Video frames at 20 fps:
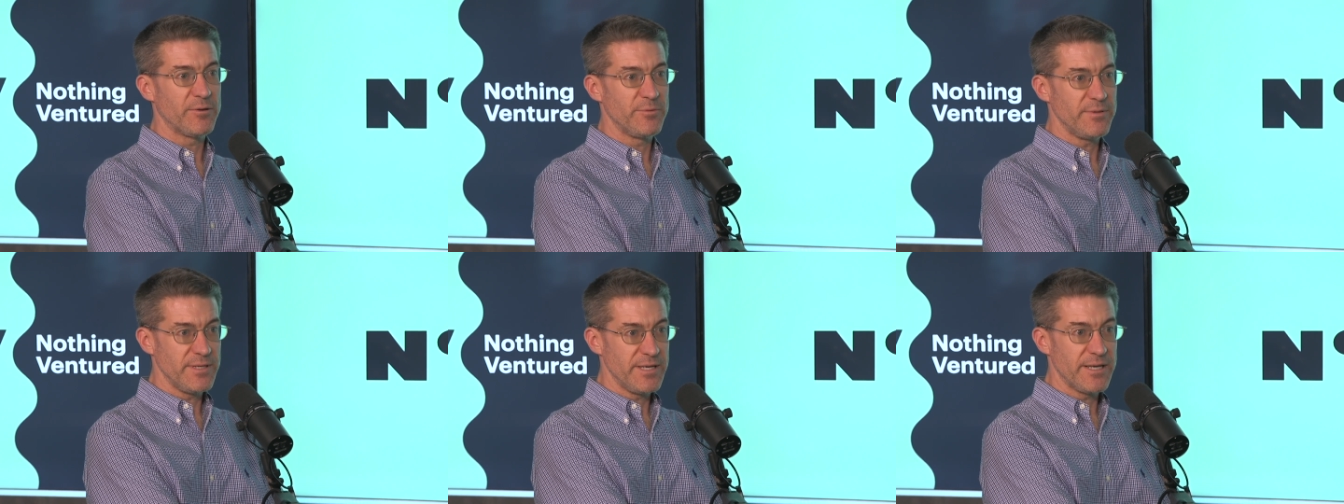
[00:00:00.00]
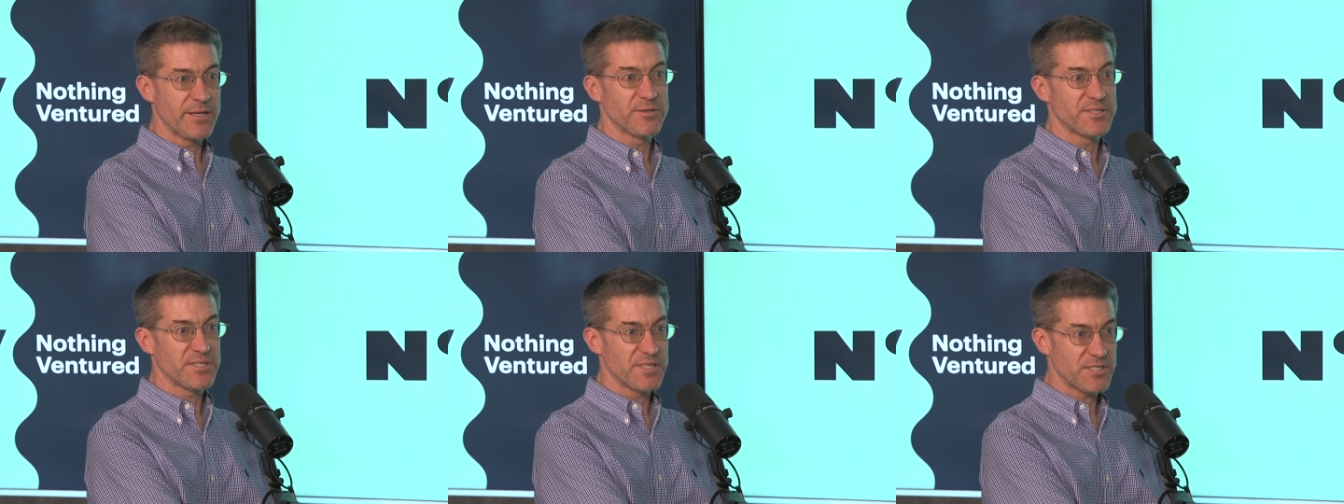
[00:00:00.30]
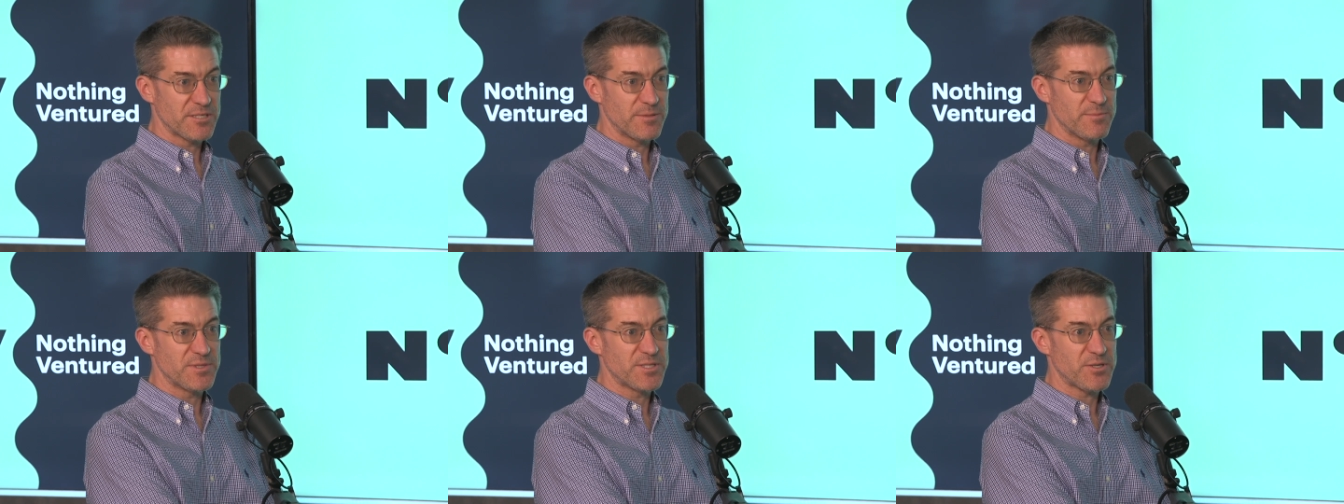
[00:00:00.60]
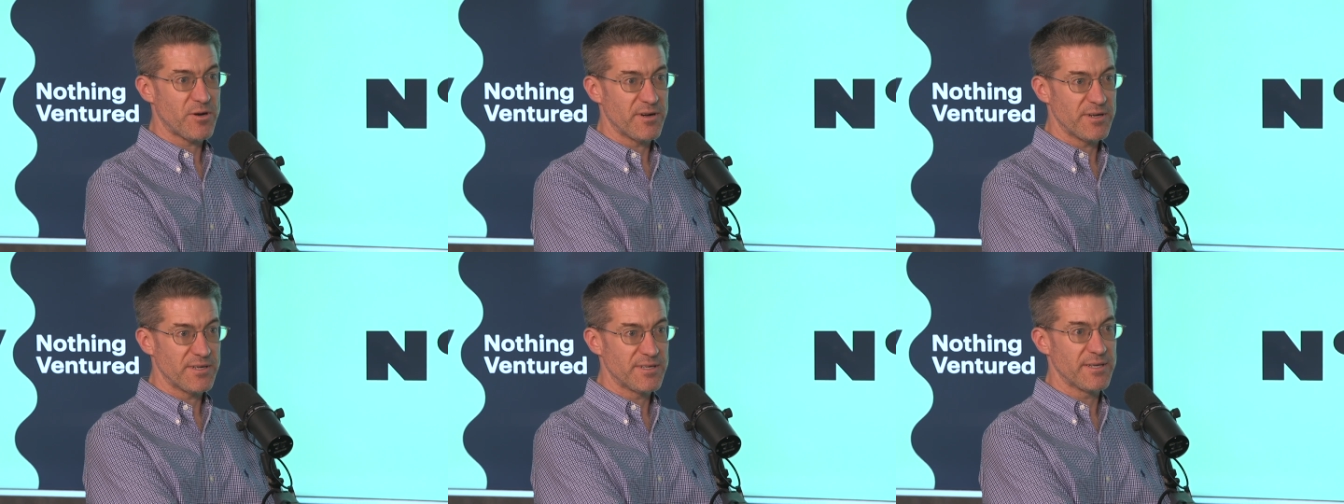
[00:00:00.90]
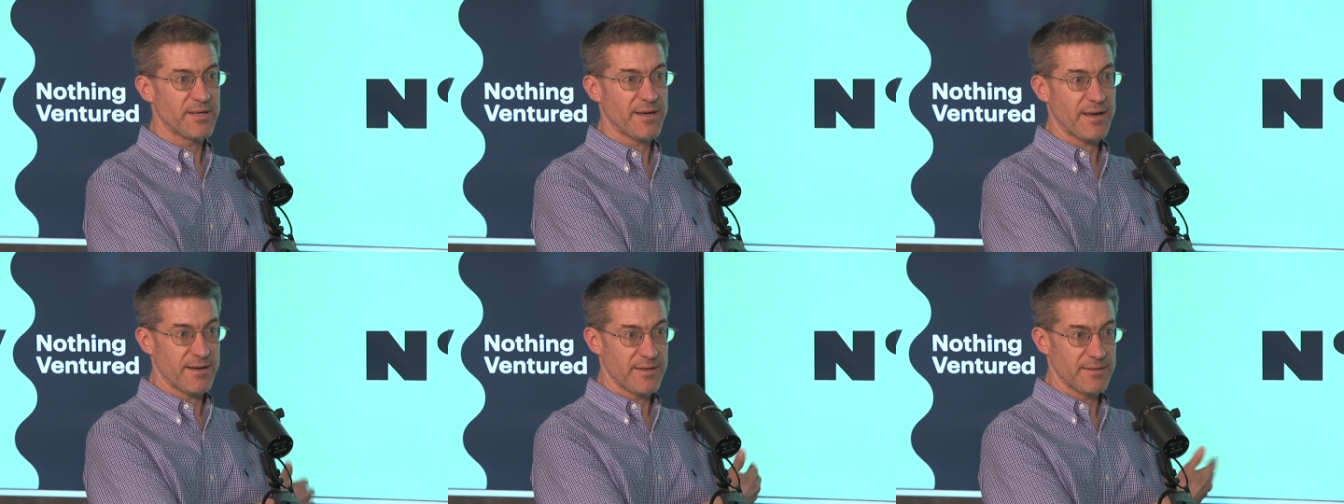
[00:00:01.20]
ecosystem started to
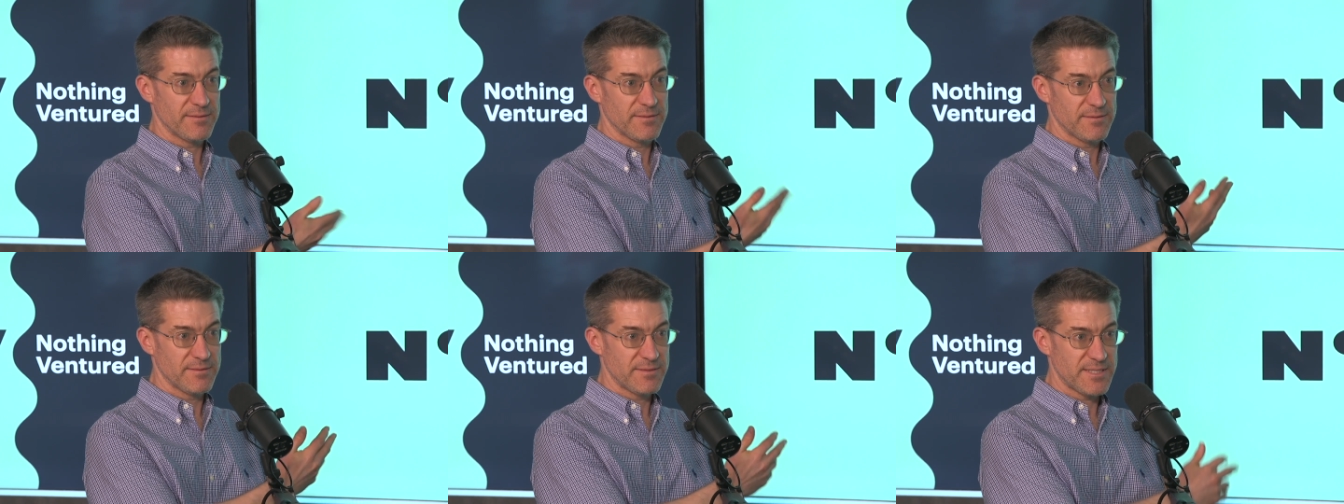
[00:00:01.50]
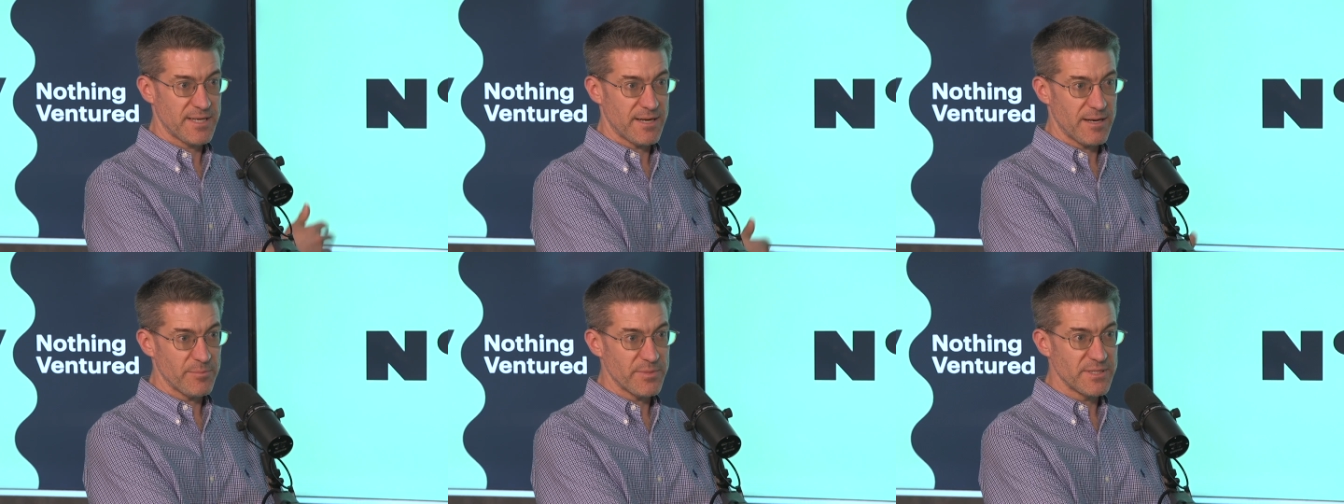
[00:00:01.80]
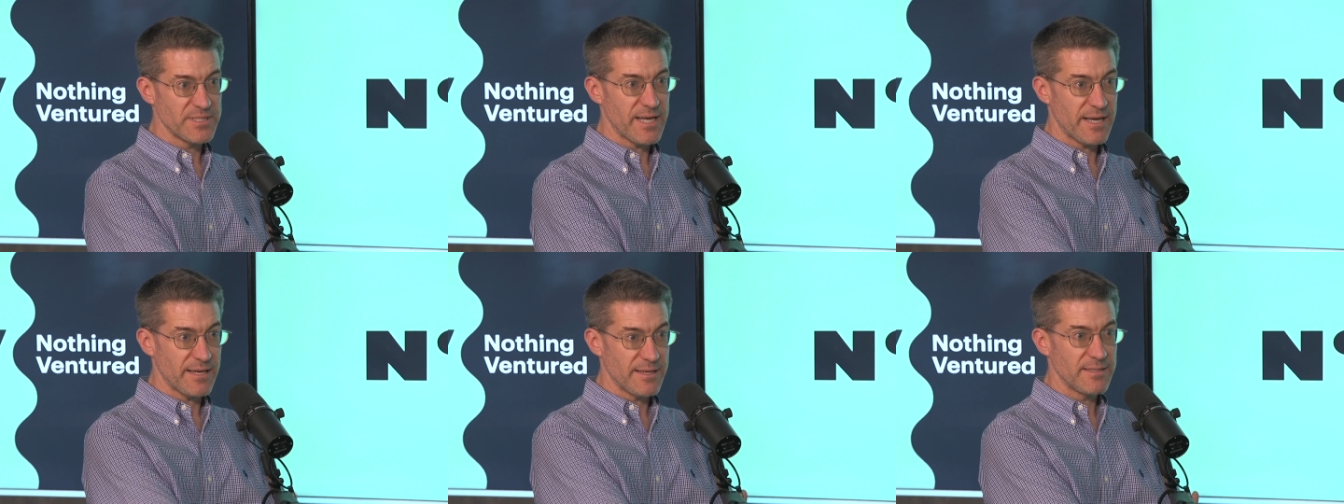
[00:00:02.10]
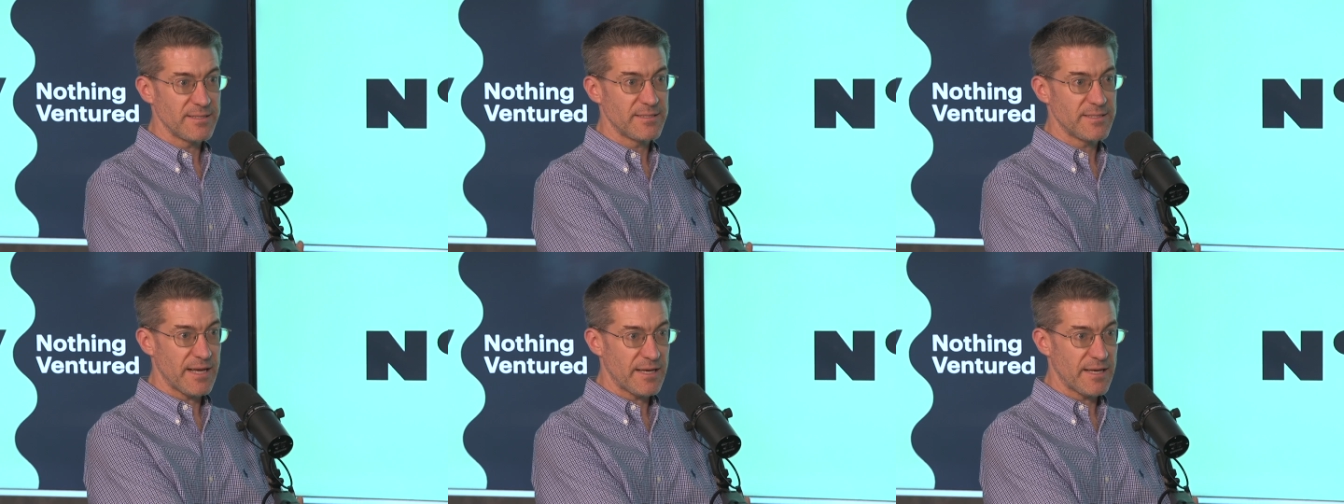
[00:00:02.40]
kind of sit up and take take